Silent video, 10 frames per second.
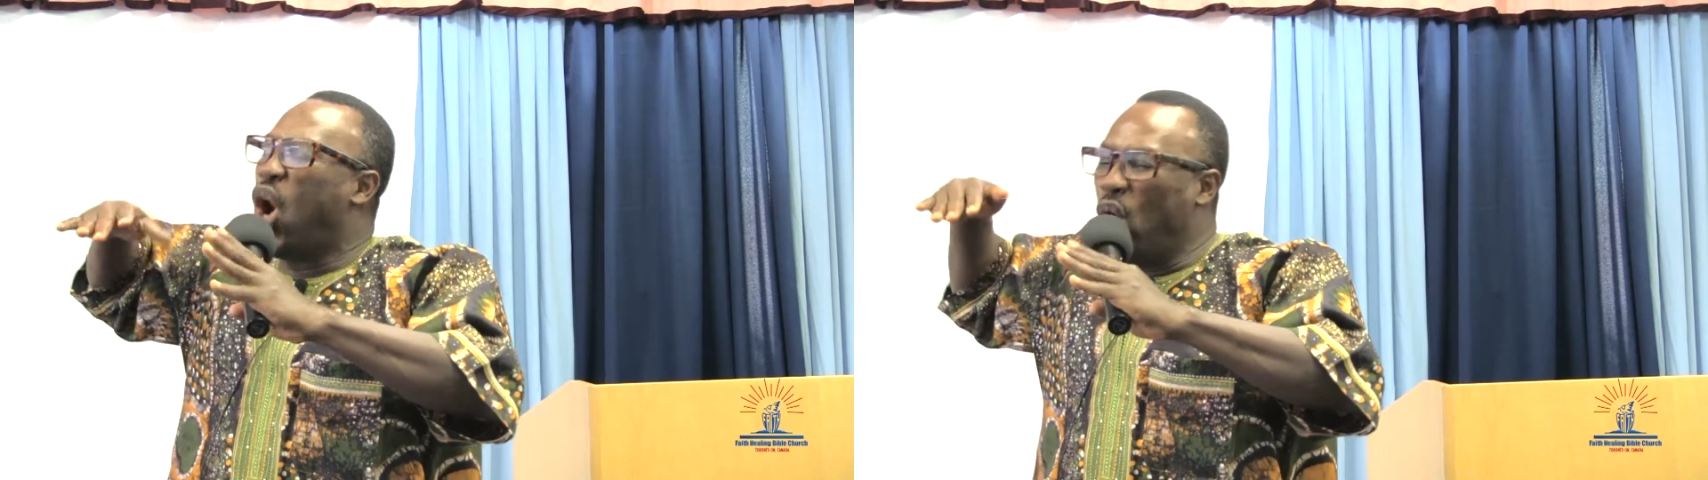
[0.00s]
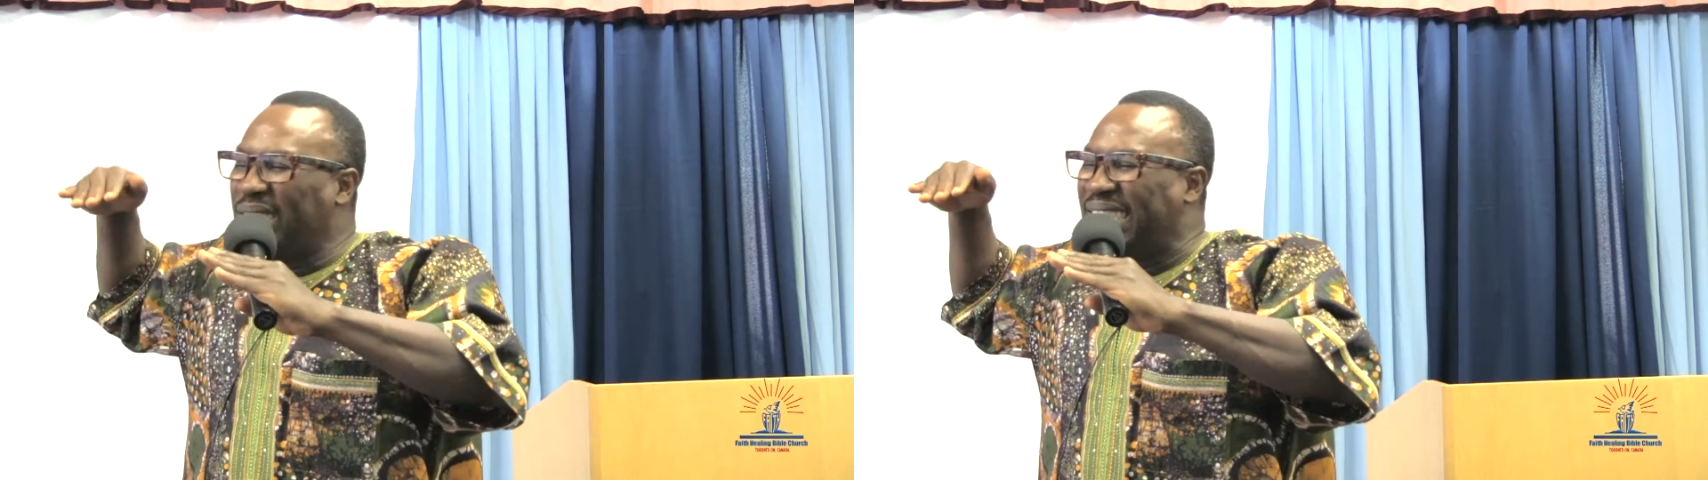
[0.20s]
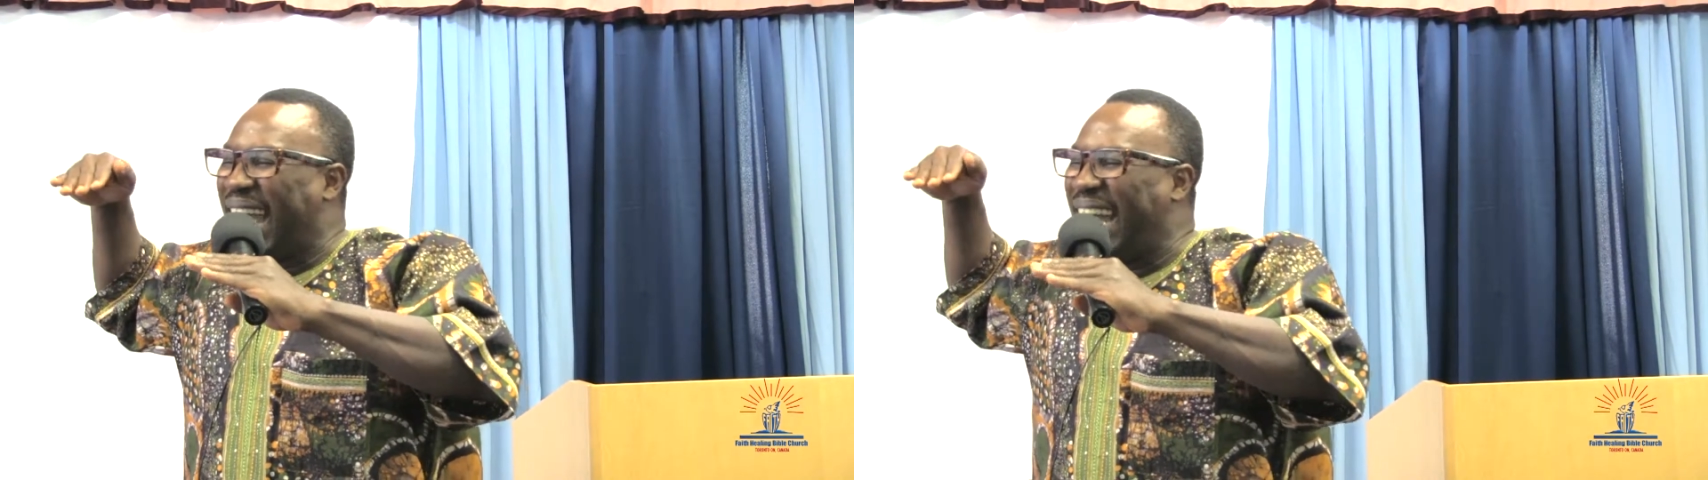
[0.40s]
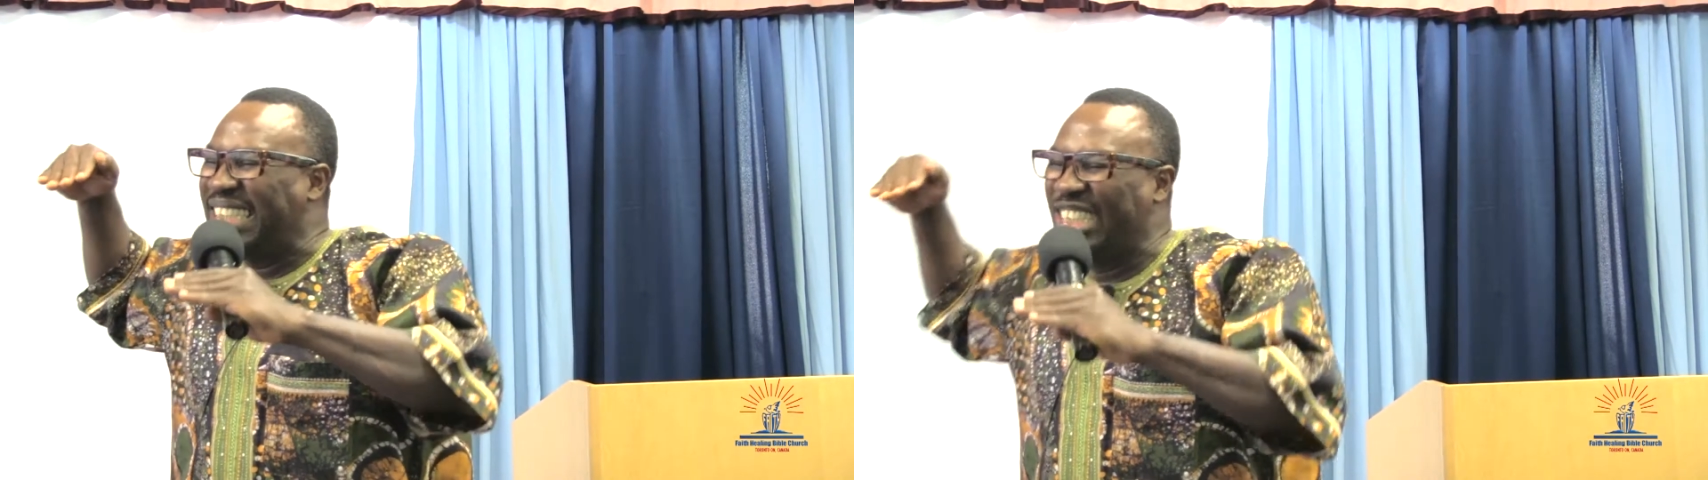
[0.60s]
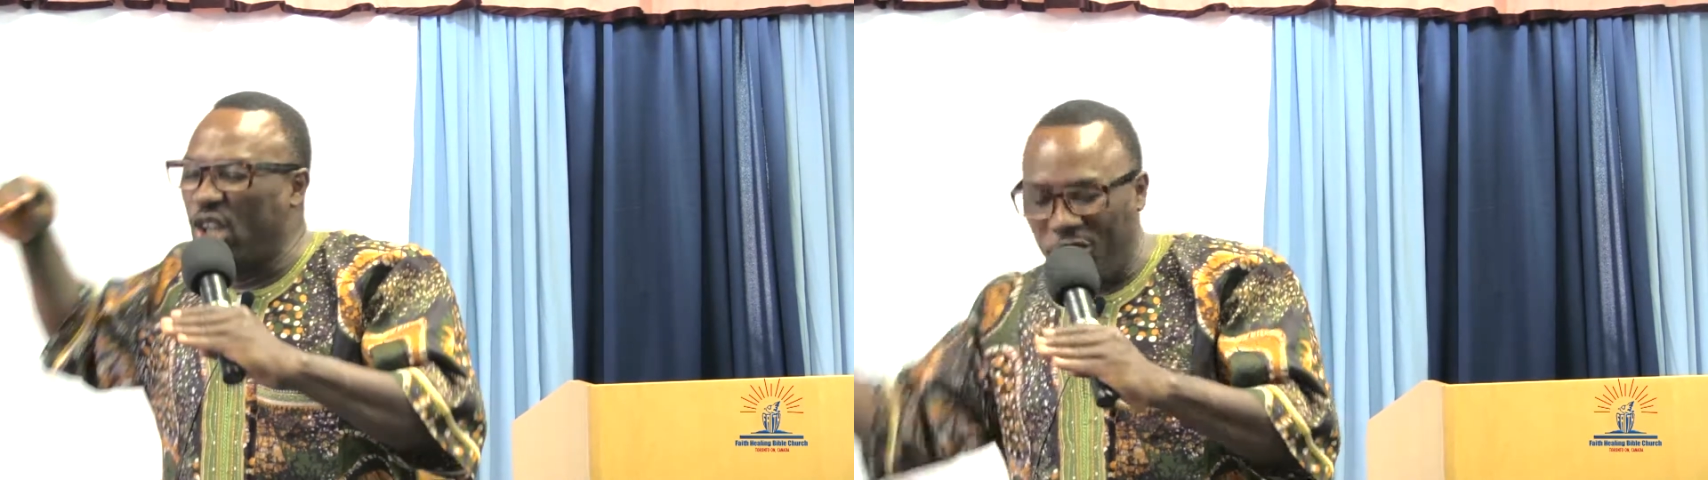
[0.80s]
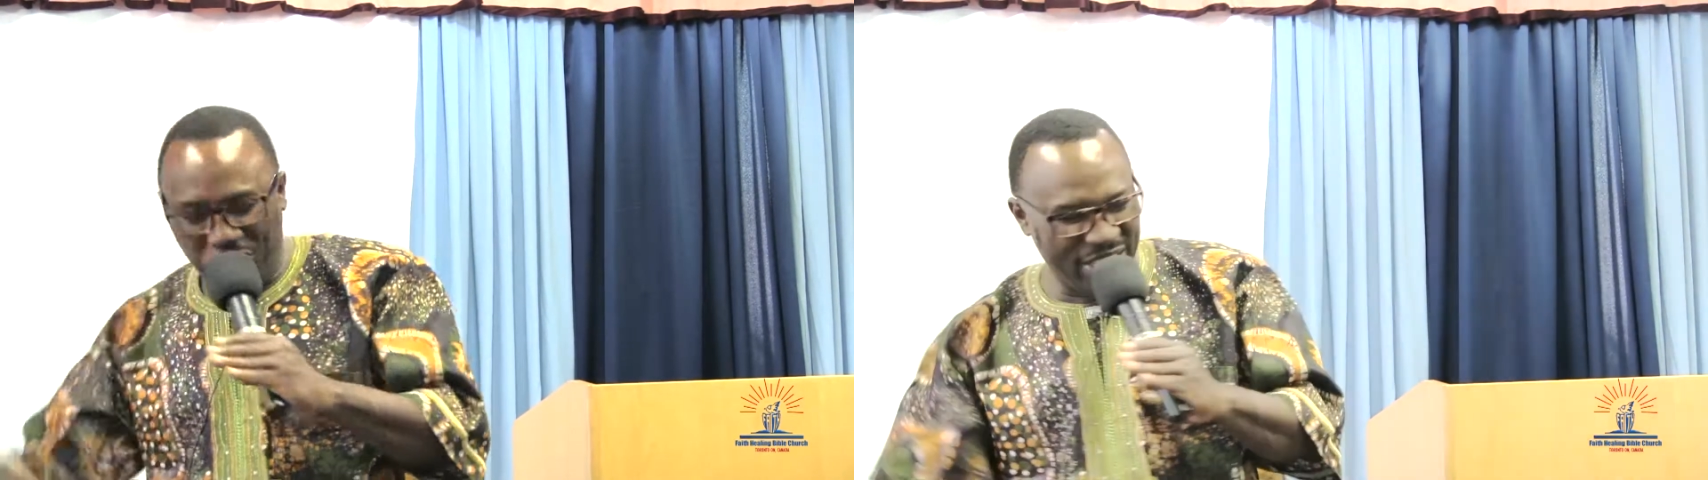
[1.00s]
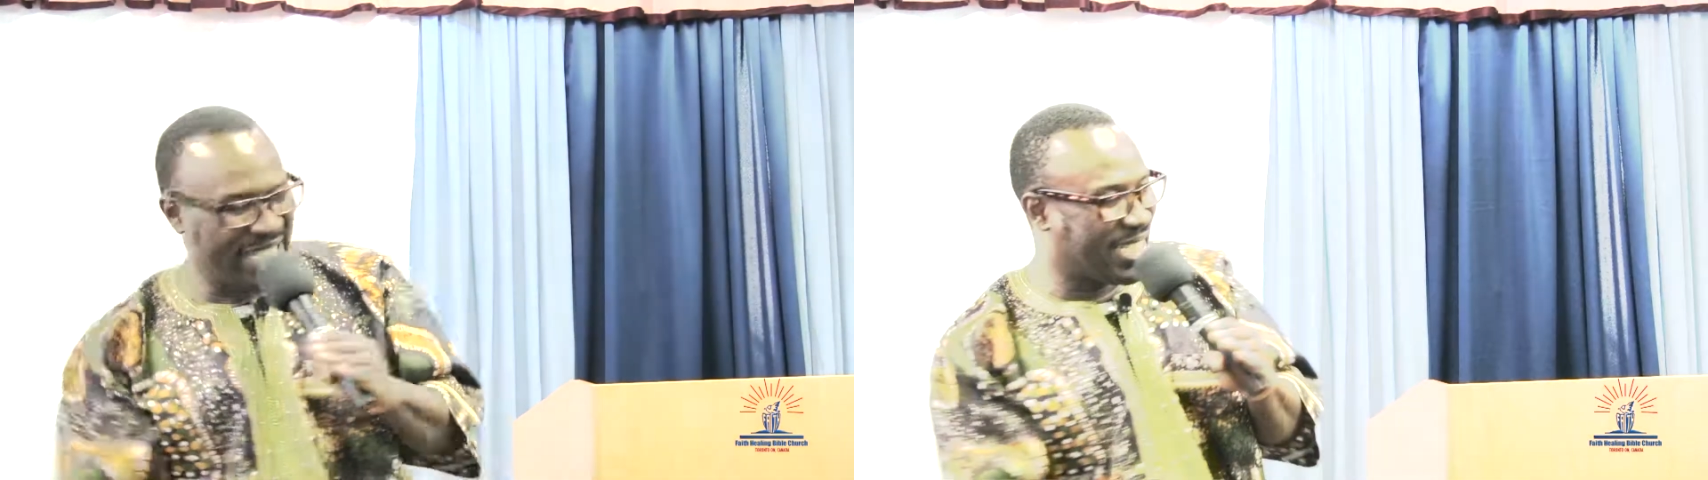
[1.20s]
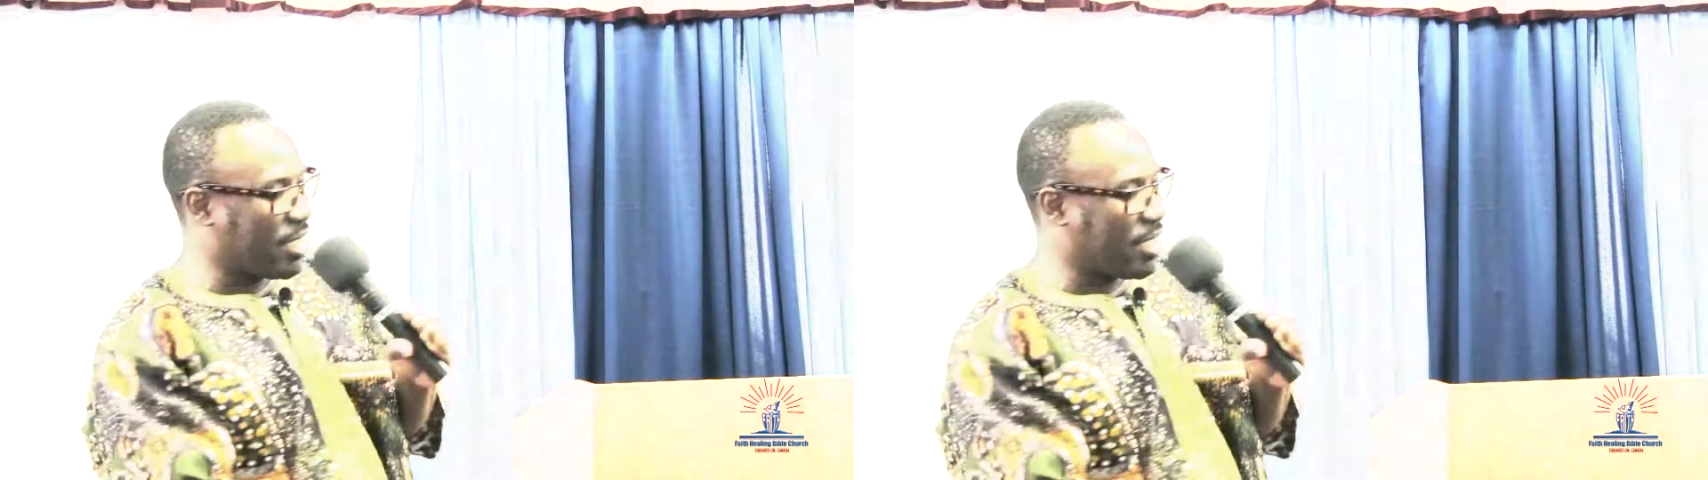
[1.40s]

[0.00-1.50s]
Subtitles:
under your feet.